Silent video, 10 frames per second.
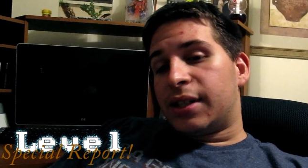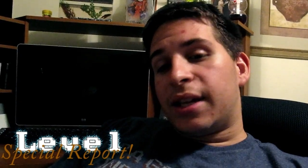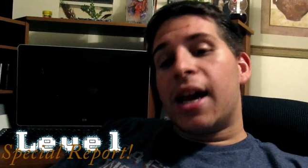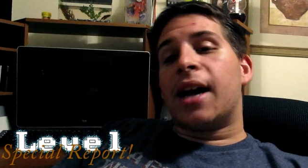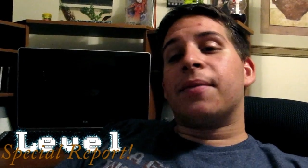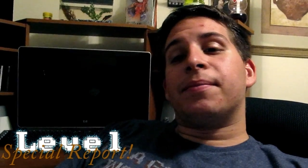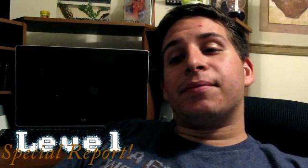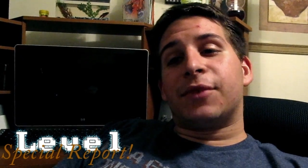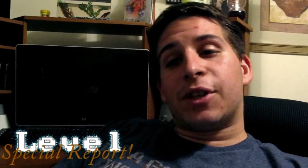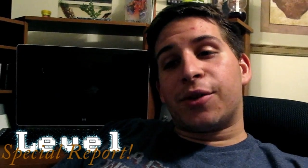Yeah,
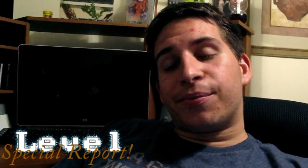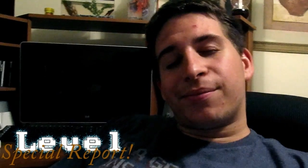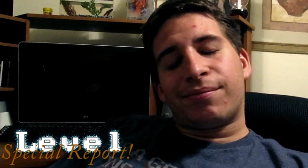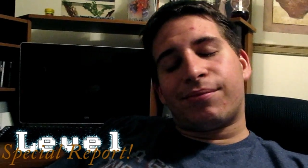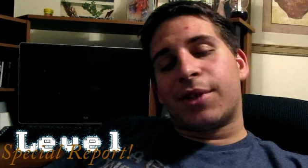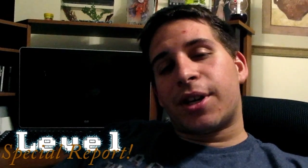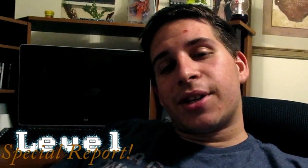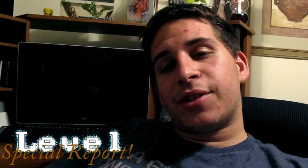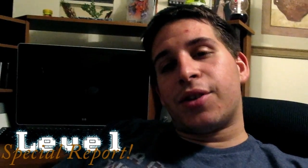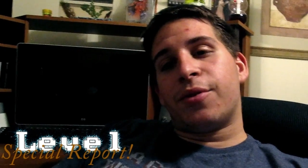so sorry
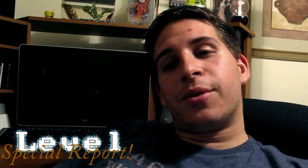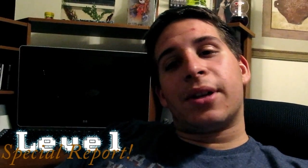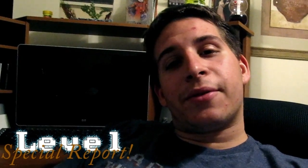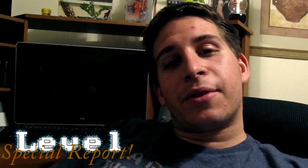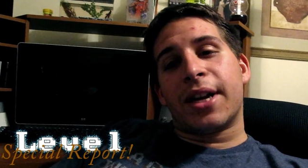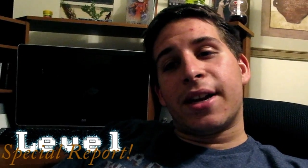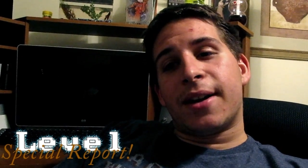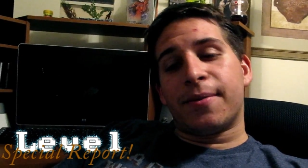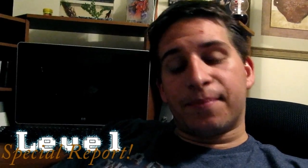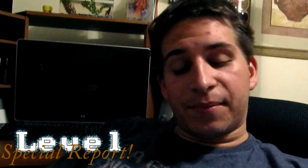there's no new level right
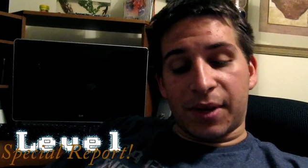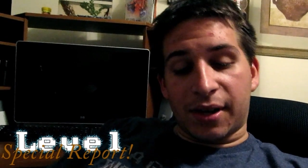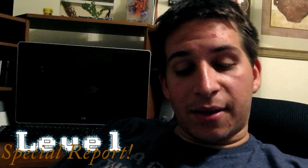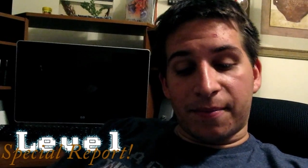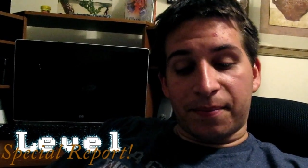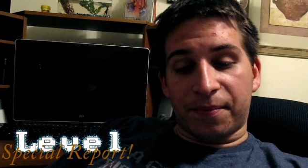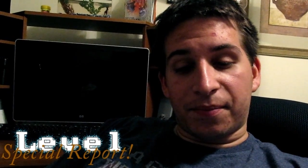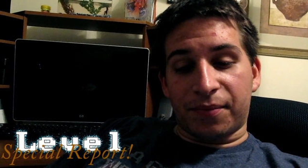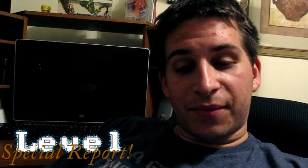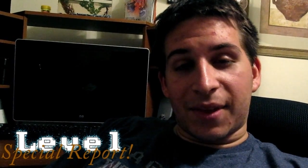now. Um,
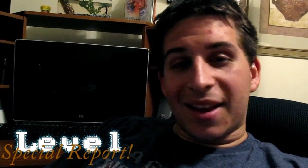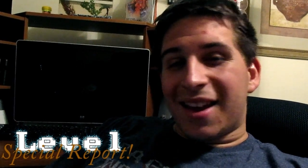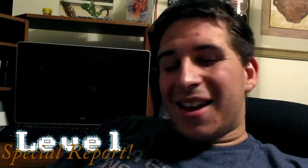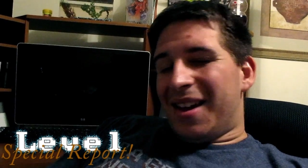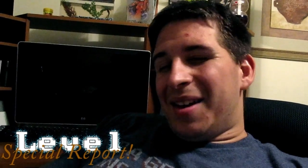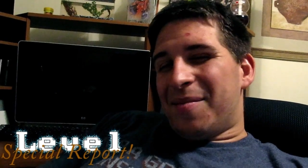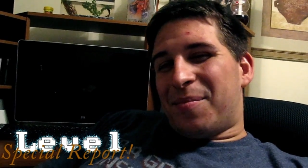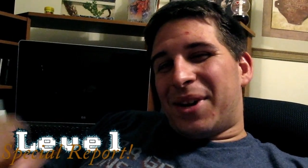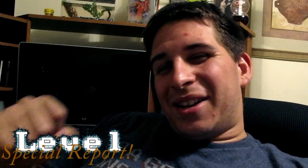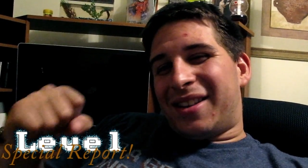
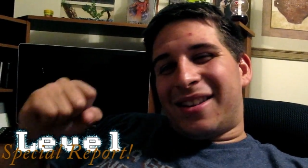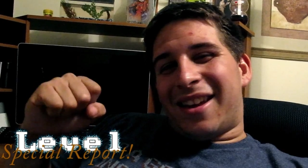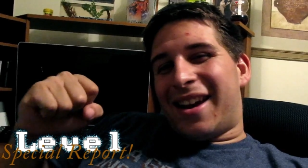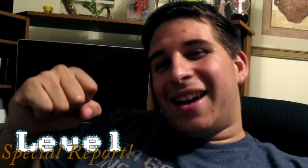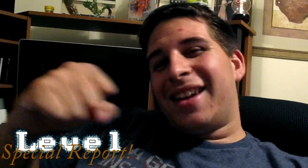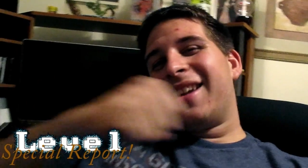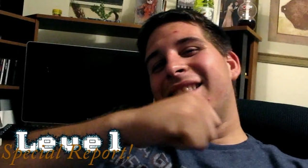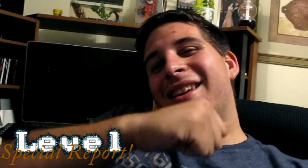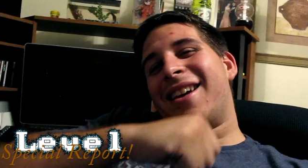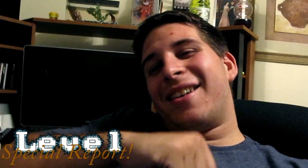but hang
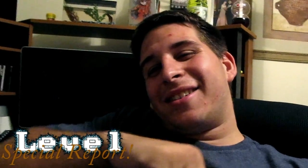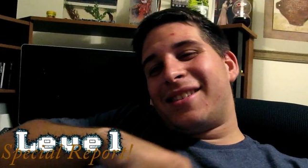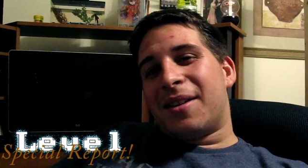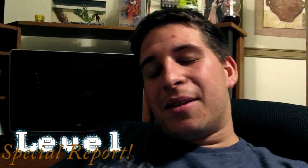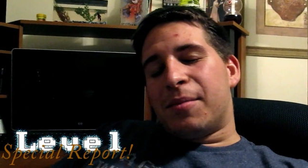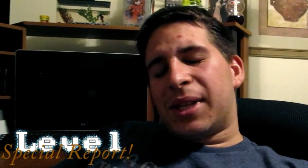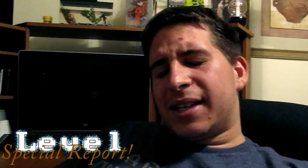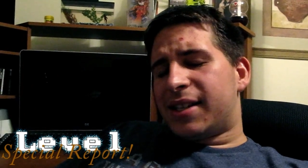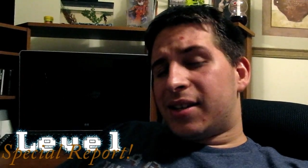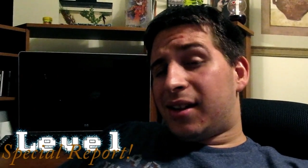in there and
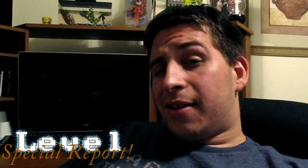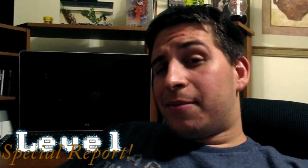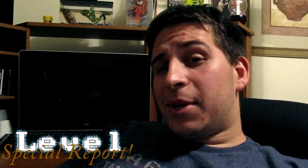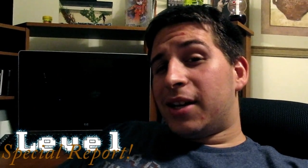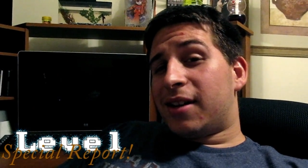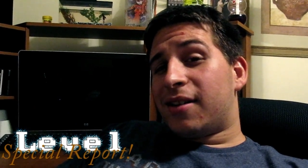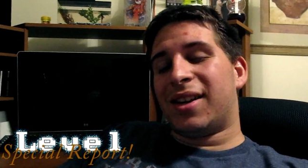please still love me.